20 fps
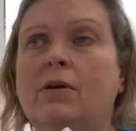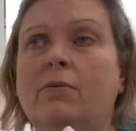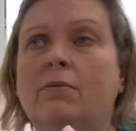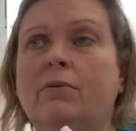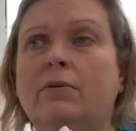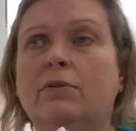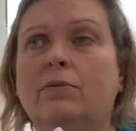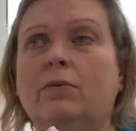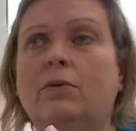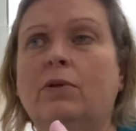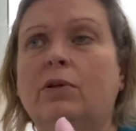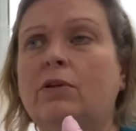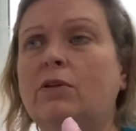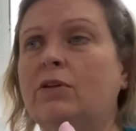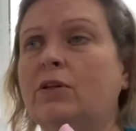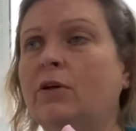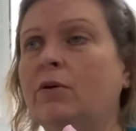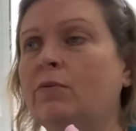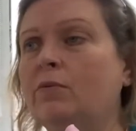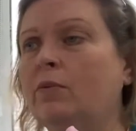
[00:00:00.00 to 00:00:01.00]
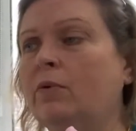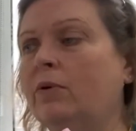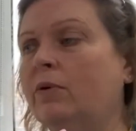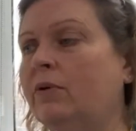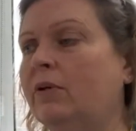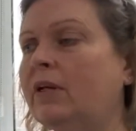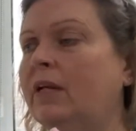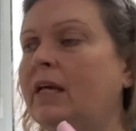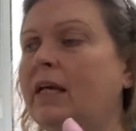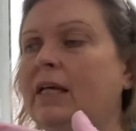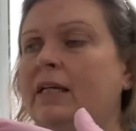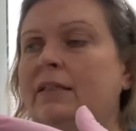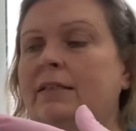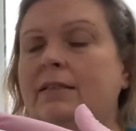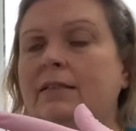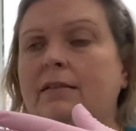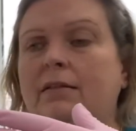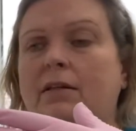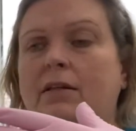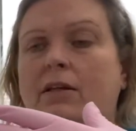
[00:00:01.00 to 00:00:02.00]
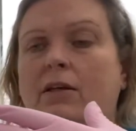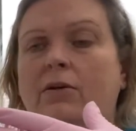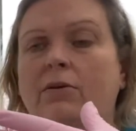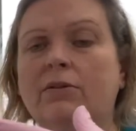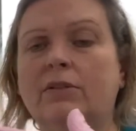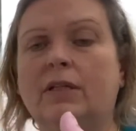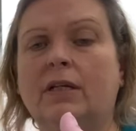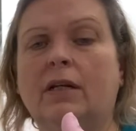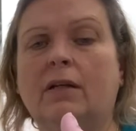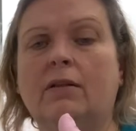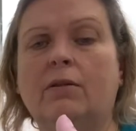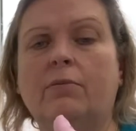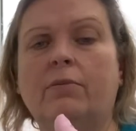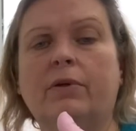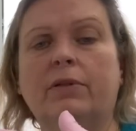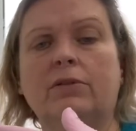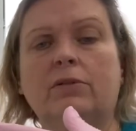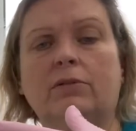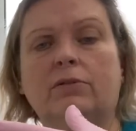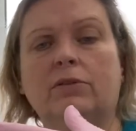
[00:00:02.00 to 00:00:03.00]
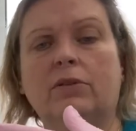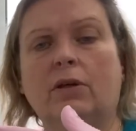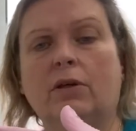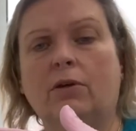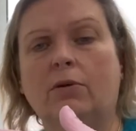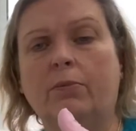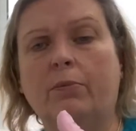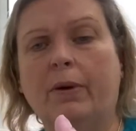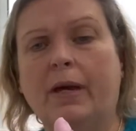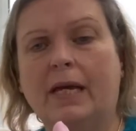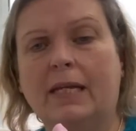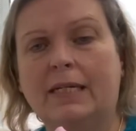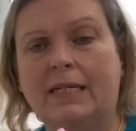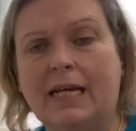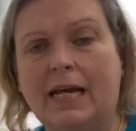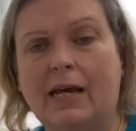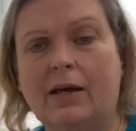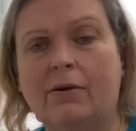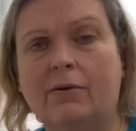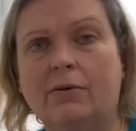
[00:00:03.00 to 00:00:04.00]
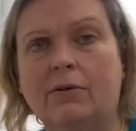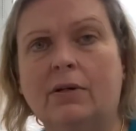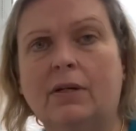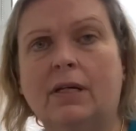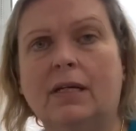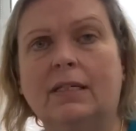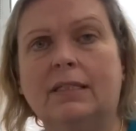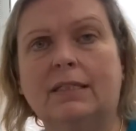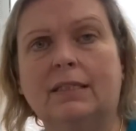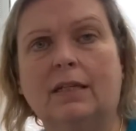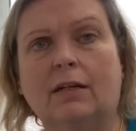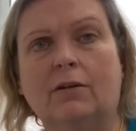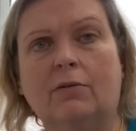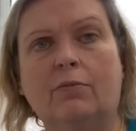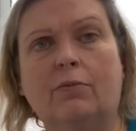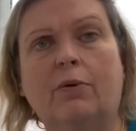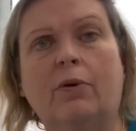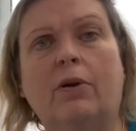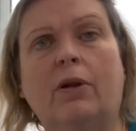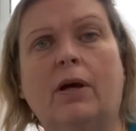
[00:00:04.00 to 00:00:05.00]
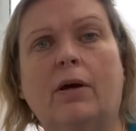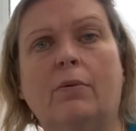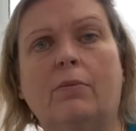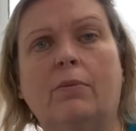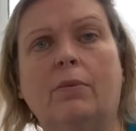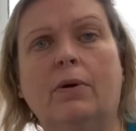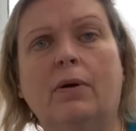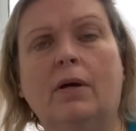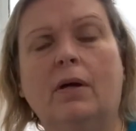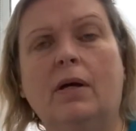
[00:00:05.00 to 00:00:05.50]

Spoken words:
Because what you don't want is using other muscles so you bear down instead of pull up.